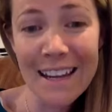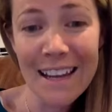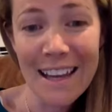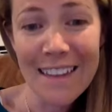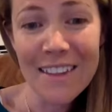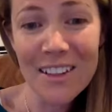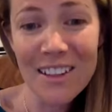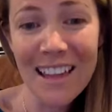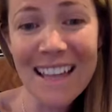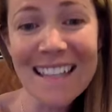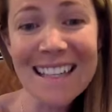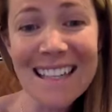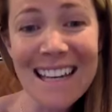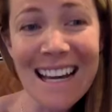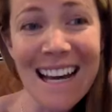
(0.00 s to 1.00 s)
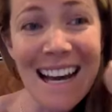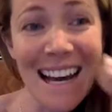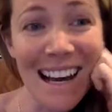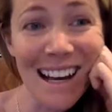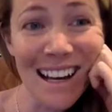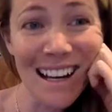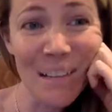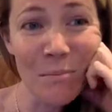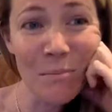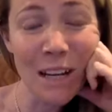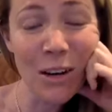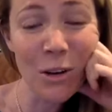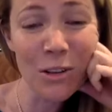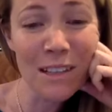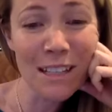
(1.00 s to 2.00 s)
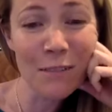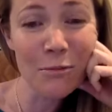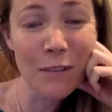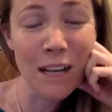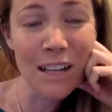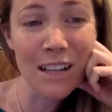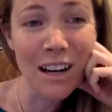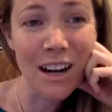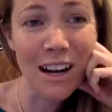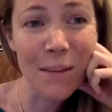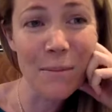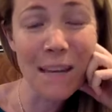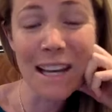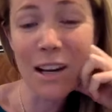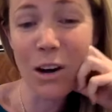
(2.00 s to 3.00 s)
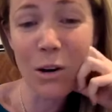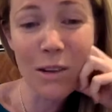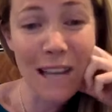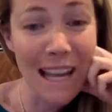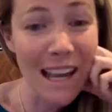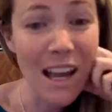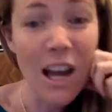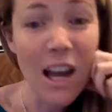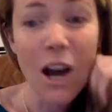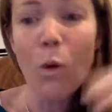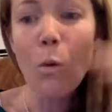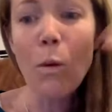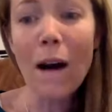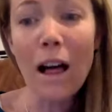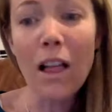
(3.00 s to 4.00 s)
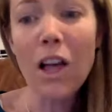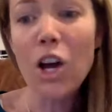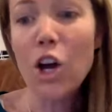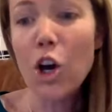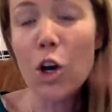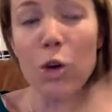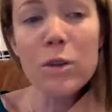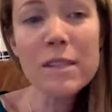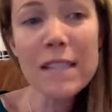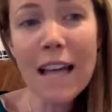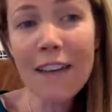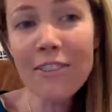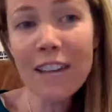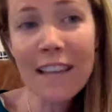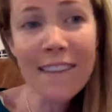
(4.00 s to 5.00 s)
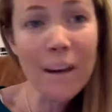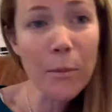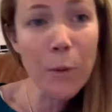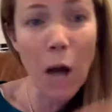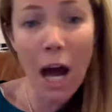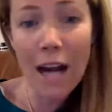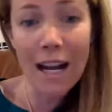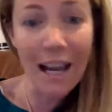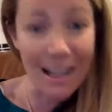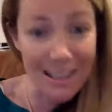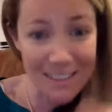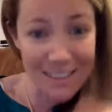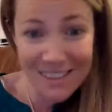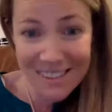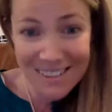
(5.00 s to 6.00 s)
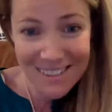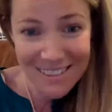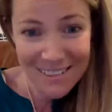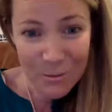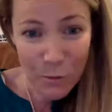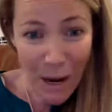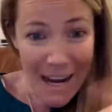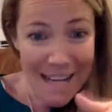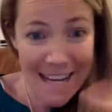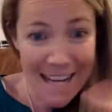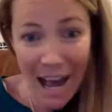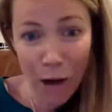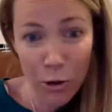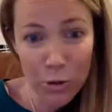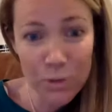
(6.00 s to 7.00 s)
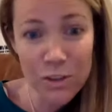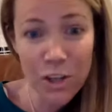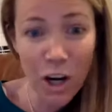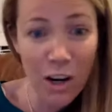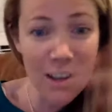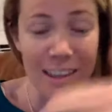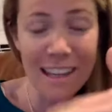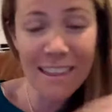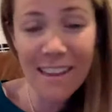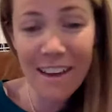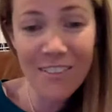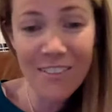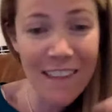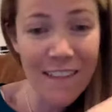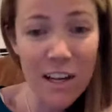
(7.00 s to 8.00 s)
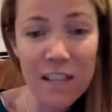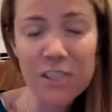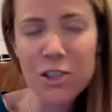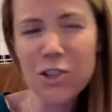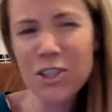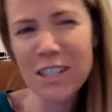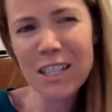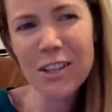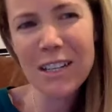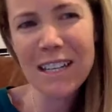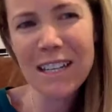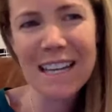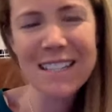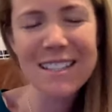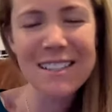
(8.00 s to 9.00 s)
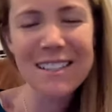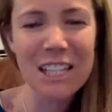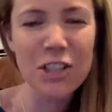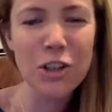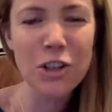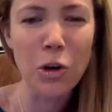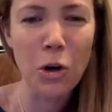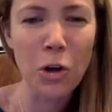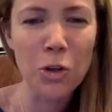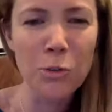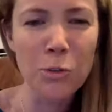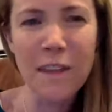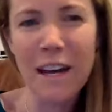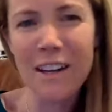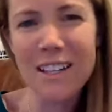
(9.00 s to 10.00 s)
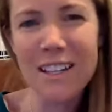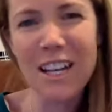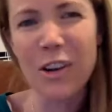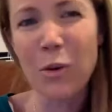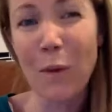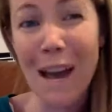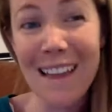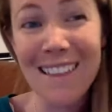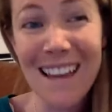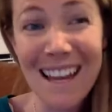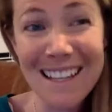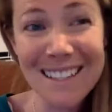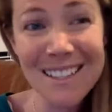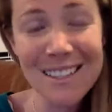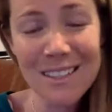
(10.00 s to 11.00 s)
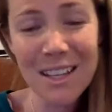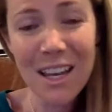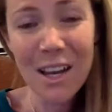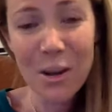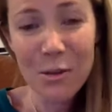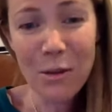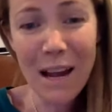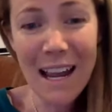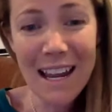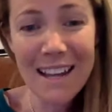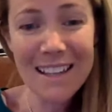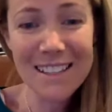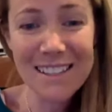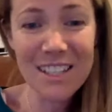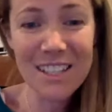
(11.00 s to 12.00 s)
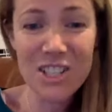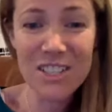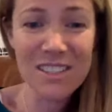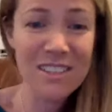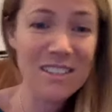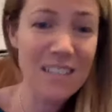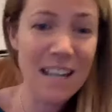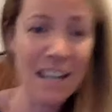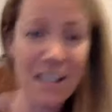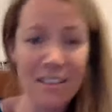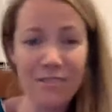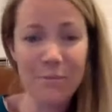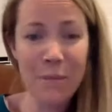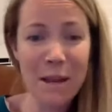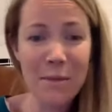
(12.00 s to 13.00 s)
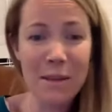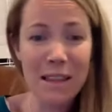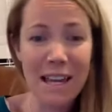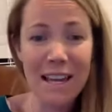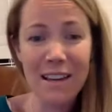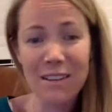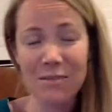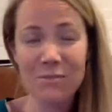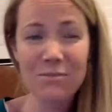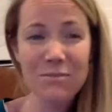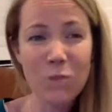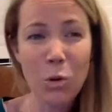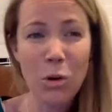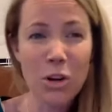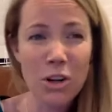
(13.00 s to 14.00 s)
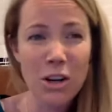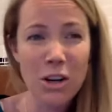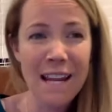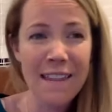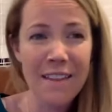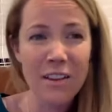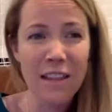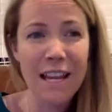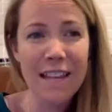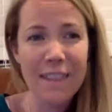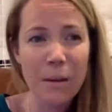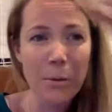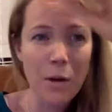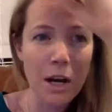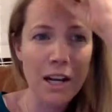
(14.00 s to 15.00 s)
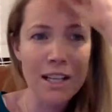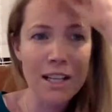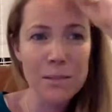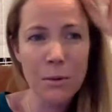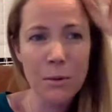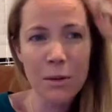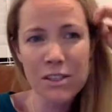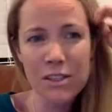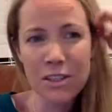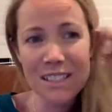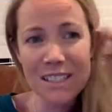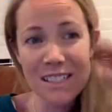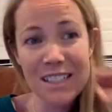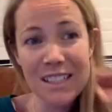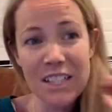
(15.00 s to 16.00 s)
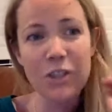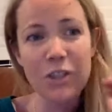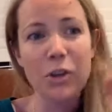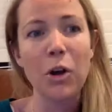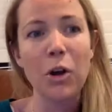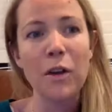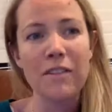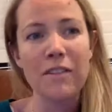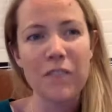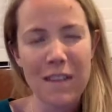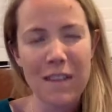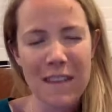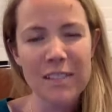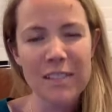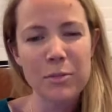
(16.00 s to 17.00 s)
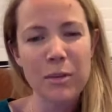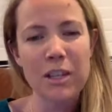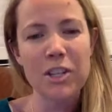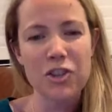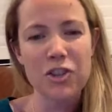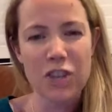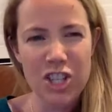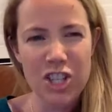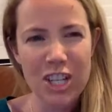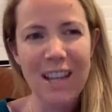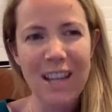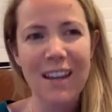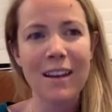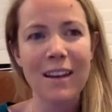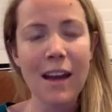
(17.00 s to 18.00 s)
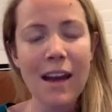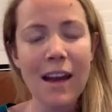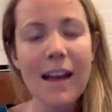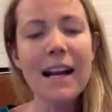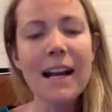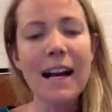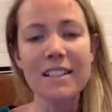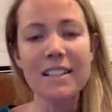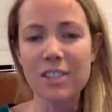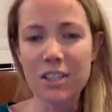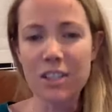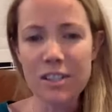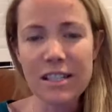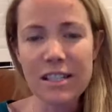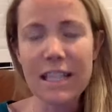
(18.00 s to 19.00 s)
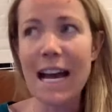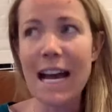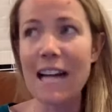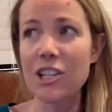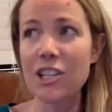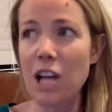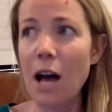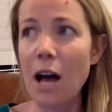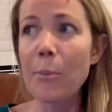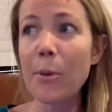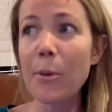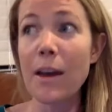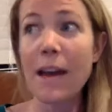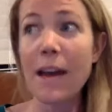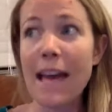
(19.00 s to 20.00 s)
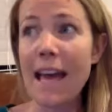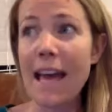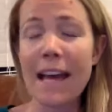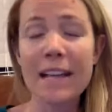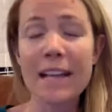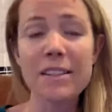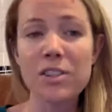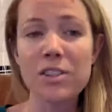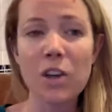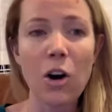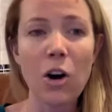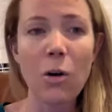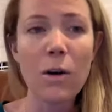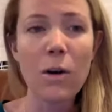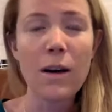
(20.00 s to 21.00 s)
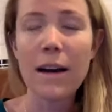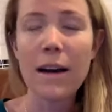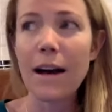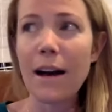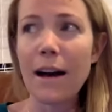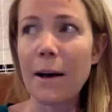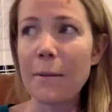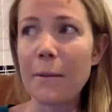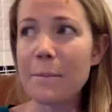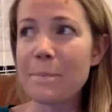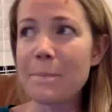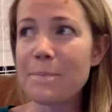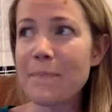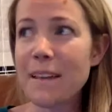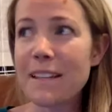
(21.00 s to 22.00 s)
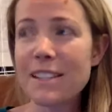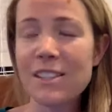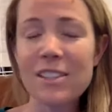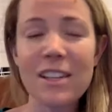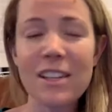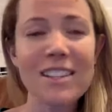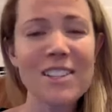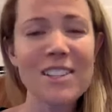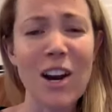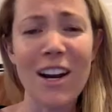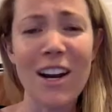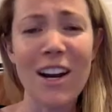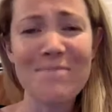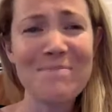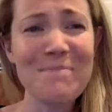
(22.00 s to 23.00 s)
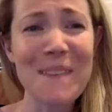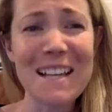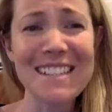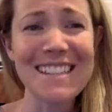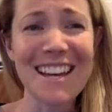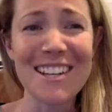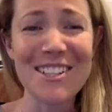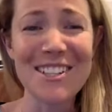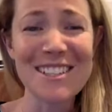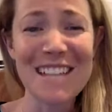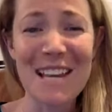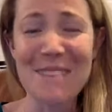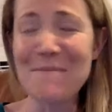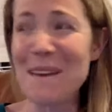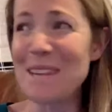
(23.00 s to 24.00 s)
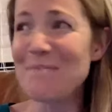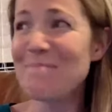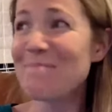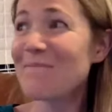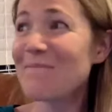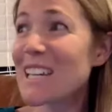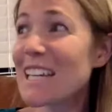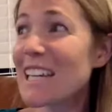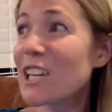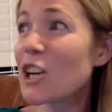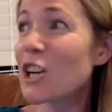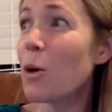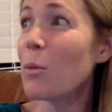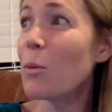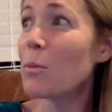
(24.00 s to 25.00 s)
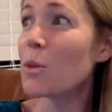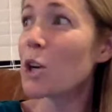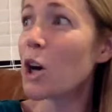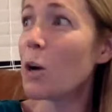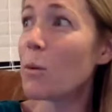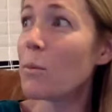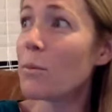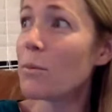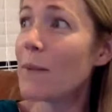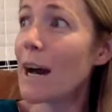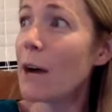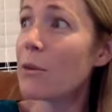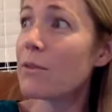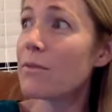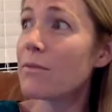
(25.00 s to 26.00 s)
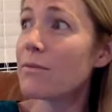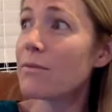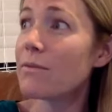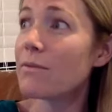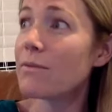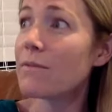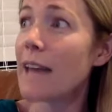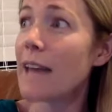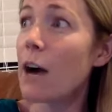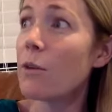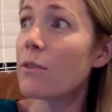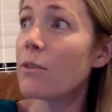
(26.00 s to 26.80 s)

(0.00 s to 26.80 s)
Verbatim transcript: They're like, Yeah, I'm my only runner. I'm like, Okay, well, who's loving their products right now? Who's currently loving that? Because usually you can get to senior gold without a ton of white lines, right? Because they're just kind of maybe like ordering, they're liking their products. But once you get to senior gold, I feel like that's when attrition kind of starts to catch up. And so, um, sorry, my son just came in. Go, go, out, out